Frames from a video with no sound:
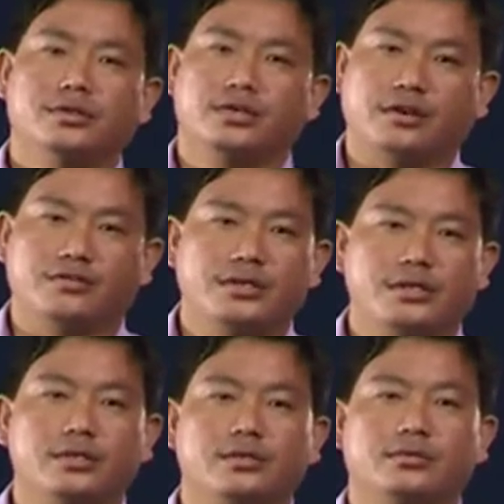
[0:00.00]

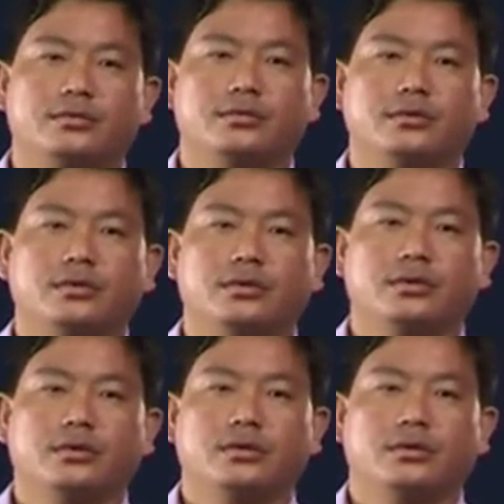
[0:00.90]
Services,
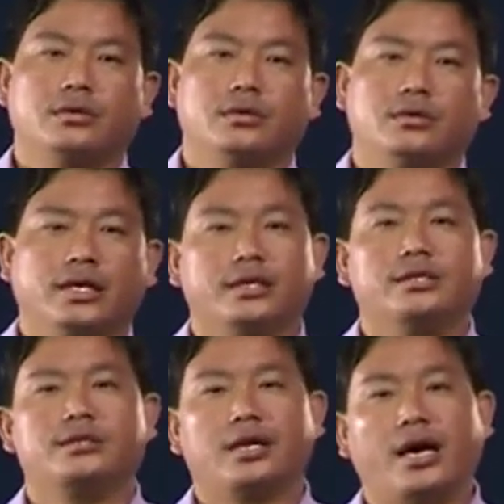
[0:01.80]
that
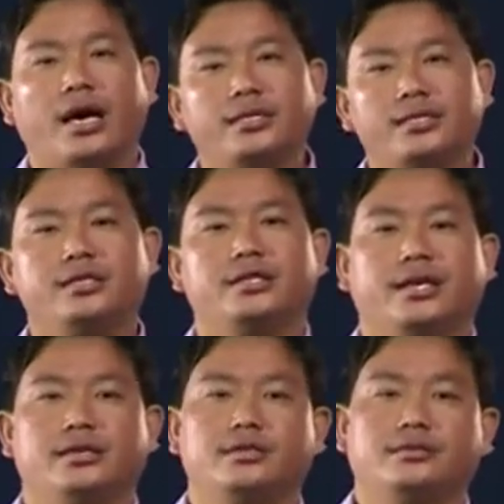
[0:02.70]
is
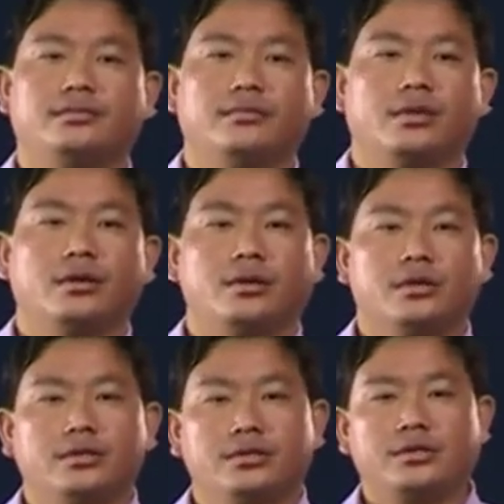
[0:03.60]
ICDS
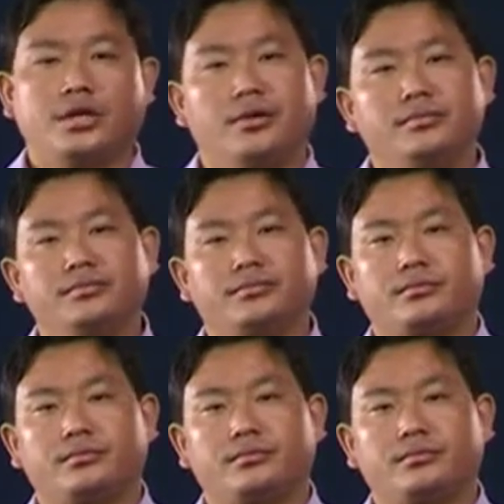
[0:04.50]
scheme,